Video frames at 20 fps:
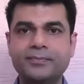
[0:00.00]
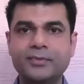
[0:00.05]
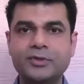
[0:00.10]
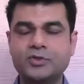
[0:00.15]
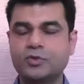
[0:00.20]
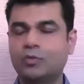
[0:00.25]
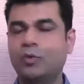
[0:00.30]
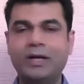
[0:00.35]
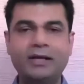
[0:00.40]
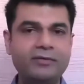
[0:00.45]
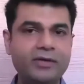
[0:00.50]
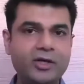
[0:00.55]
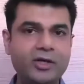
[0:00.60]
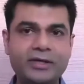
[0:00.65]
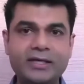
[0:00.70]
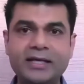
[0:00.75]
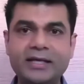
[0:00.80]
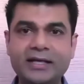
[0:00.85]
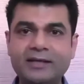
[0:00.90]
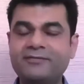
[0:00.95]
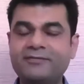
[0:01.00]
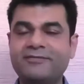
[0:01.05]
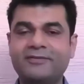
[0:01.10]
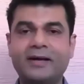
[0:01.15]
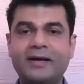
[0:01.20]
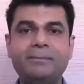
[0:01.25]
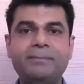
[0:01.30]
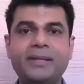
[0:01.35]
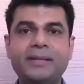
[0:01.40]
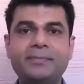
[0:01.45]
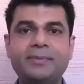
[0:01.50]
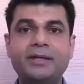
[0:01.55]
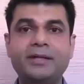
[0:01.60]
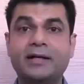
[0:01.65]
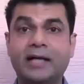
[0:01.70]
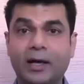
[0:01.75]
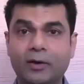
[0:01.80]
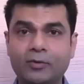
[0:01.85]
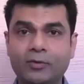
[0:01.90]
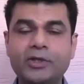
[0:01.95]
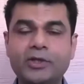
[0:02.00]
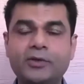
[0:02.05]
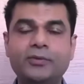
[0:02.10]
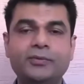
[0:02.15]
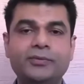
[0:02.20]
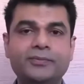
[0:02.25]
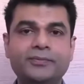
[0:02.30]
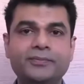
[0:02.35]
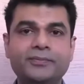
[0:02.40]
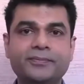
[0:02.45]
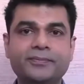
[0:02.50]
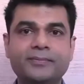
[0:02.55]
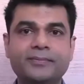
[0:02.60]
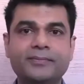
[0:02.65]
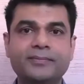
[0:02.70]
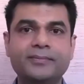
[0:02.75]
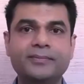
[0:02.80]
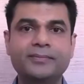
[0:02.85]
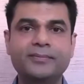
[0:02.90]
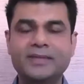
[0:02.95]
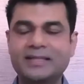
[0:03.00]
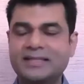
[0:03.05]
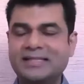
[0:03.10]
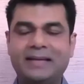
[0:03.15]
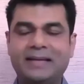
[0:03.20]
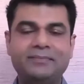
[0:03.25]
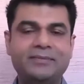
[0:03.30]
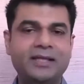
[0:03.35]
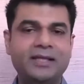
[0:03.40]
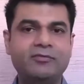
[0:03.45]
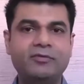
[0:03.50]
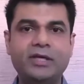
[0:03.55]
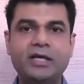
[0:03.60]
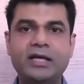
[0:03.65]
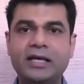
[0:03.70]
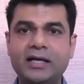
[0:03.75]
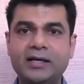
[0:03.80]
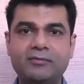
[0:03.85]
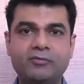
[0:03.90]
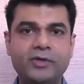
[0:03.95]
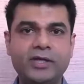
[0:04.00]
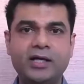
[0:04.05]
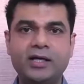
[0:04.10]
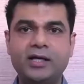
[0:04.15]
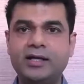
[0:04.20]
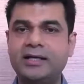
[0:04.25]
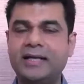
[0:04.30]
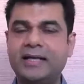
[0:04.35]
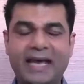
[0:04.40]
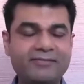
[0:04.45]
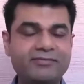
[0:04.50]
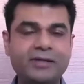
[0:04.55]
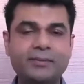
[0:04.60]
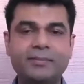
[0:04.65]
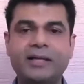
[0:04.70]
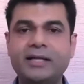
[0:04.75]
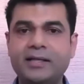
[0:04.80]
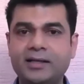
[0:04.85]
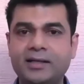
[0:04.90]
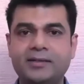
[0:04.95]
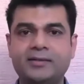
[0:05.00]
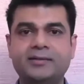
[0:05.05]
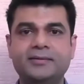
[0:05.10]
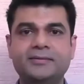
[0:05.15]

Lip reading: So whatever you're hearing from people around you, the same thing we heard, everybody heard.